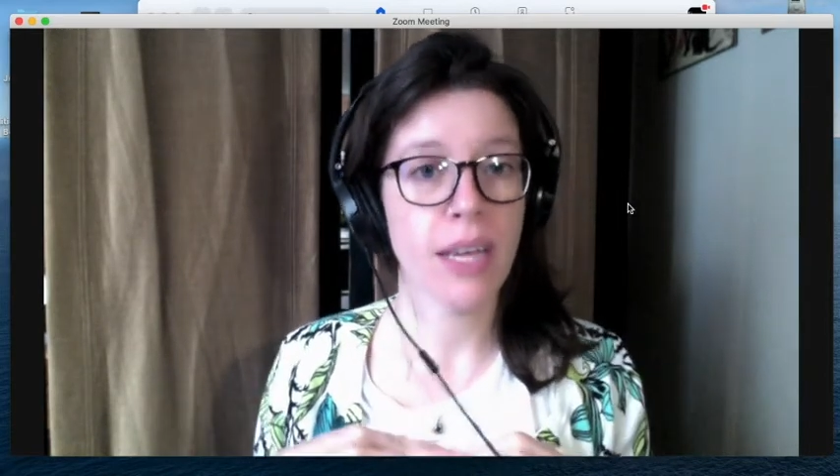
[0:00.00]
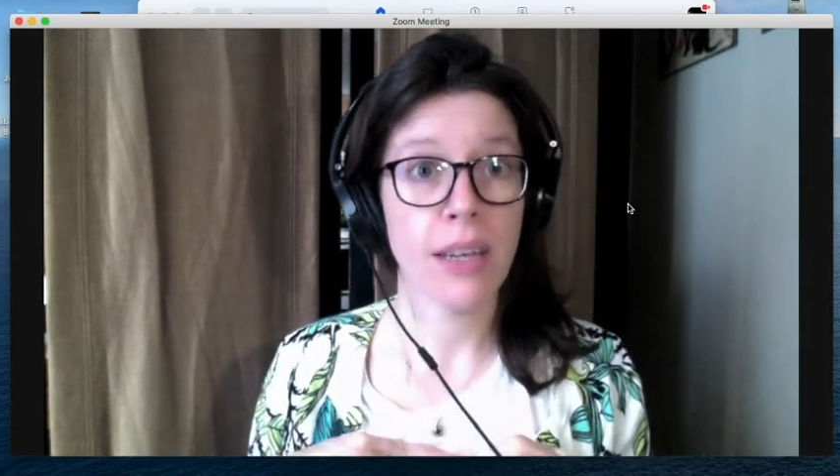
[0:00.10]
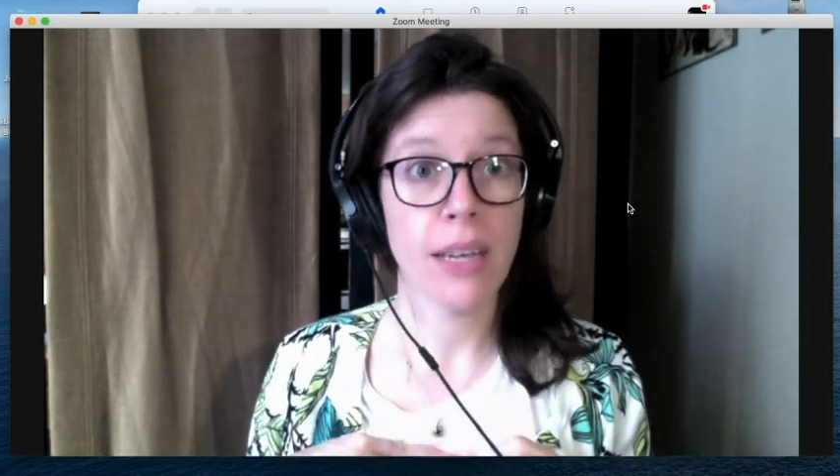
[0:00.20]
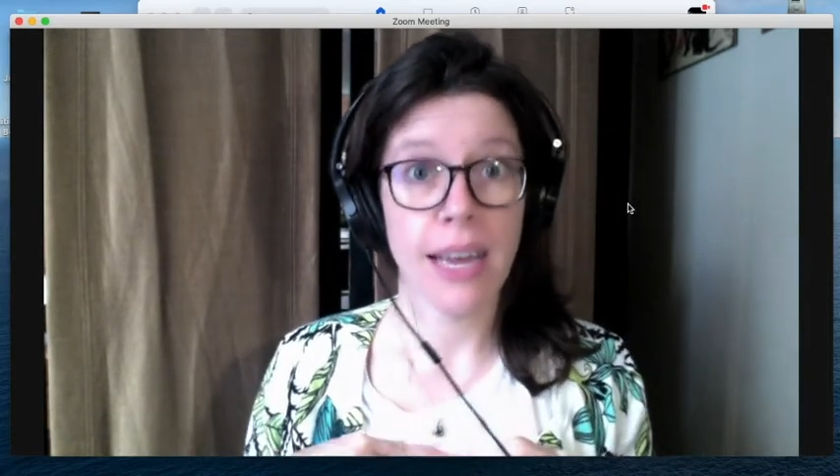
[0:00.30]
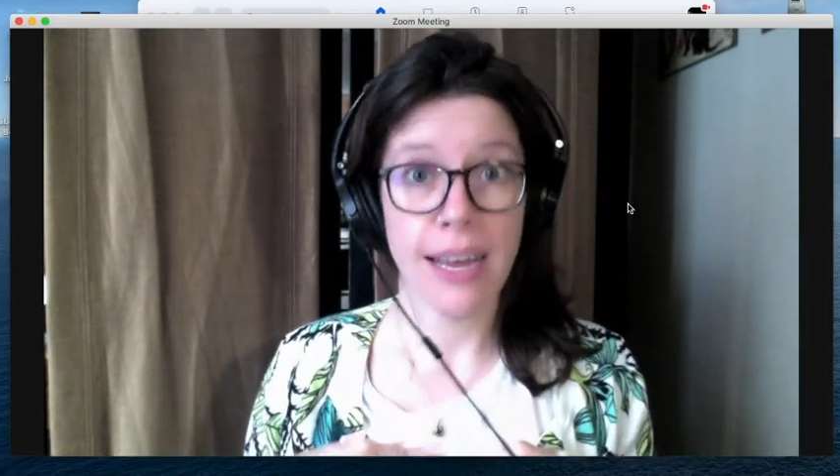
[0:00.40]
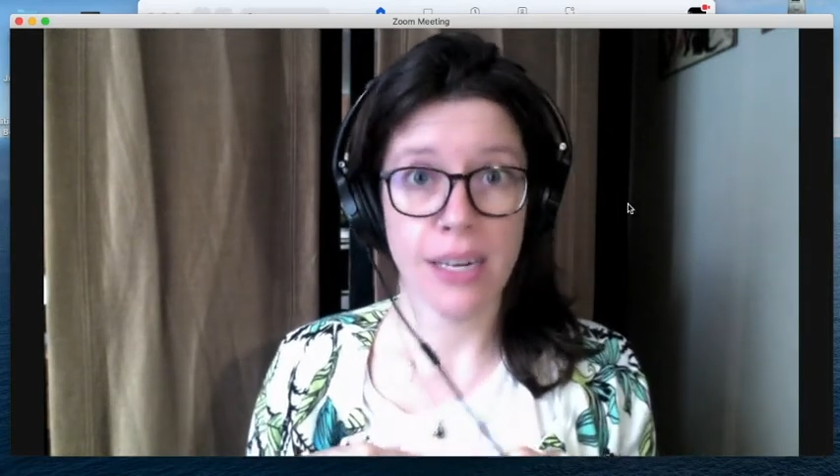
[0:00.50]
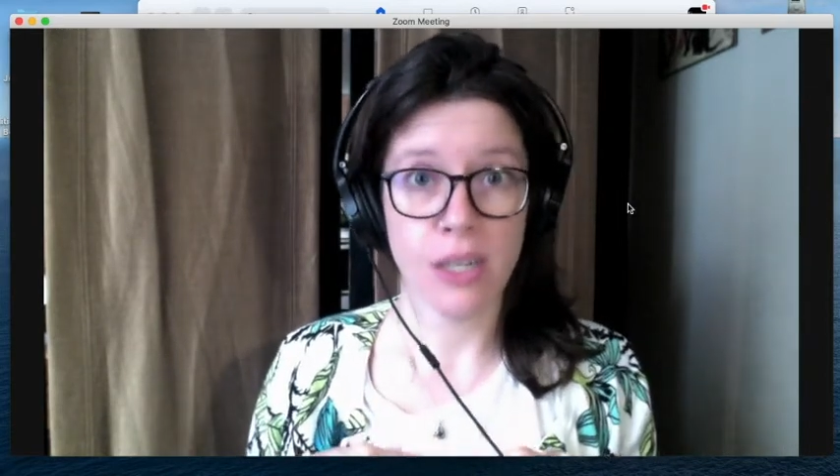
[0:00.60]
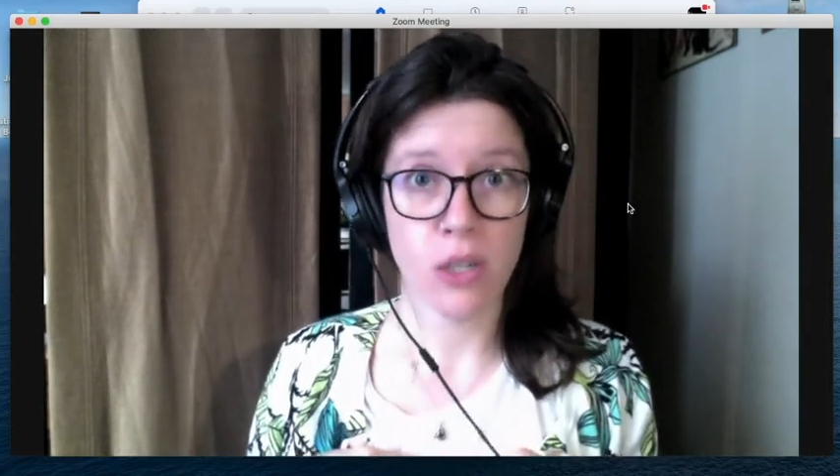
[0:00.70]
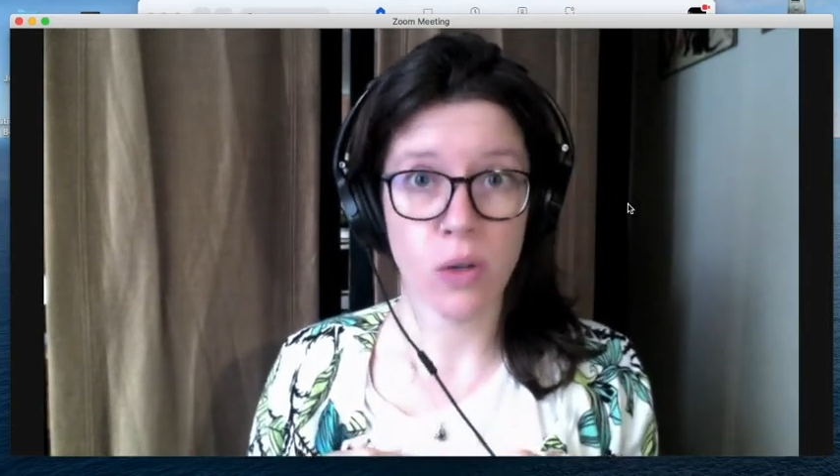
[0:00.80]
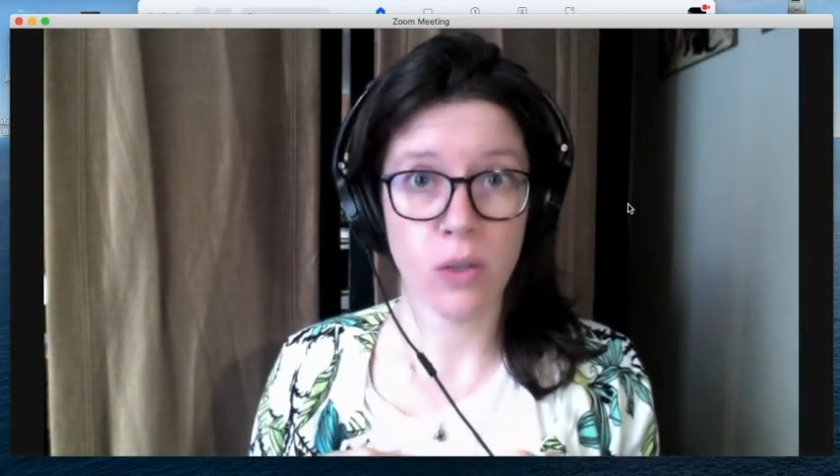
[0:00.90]
head and
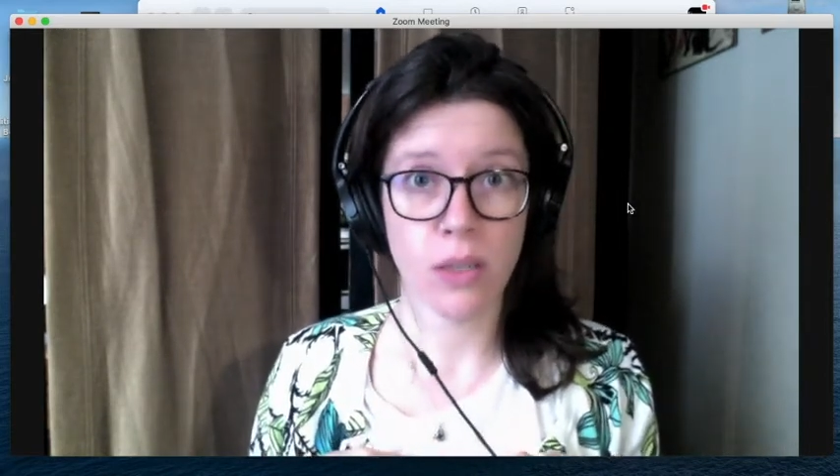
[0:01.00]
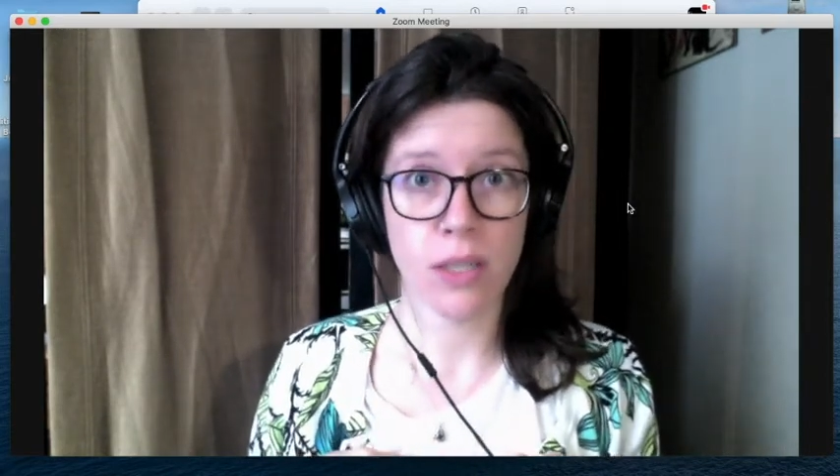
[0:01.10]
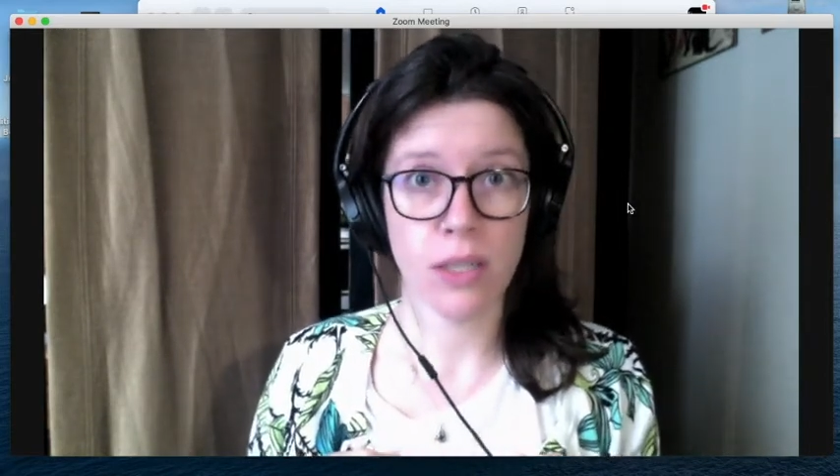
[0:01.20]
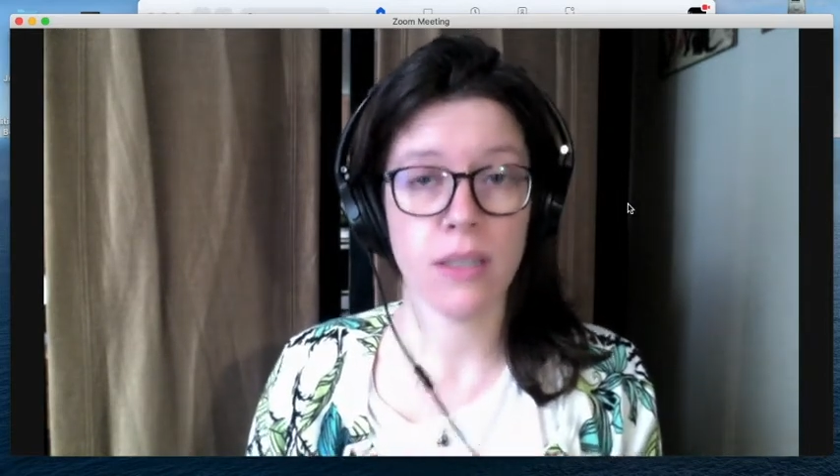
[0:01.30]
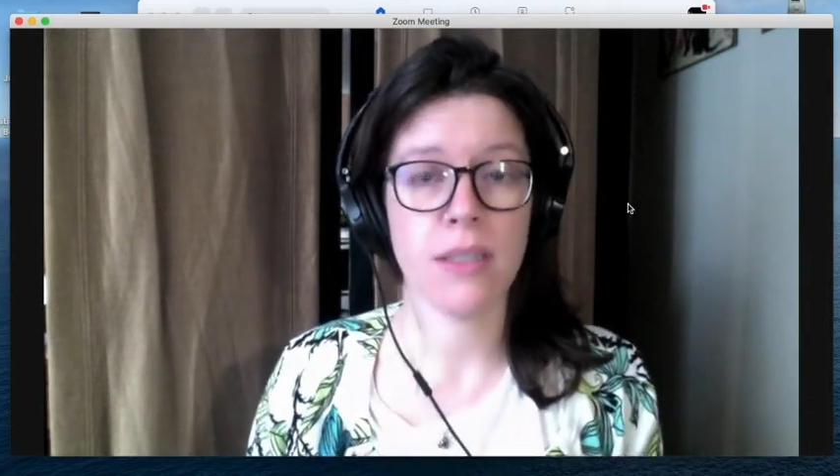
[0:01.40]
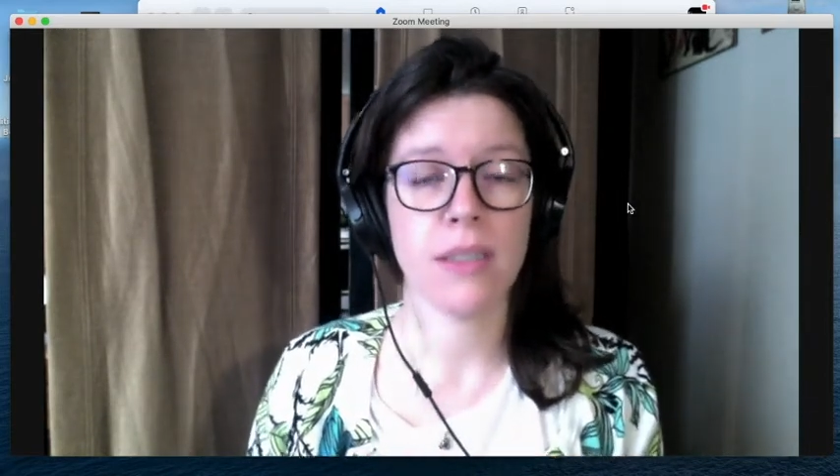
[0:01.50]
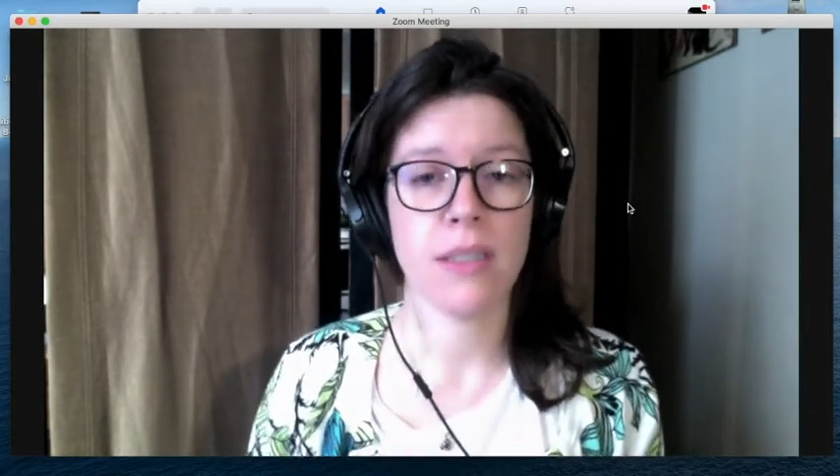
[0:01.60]
shoulders.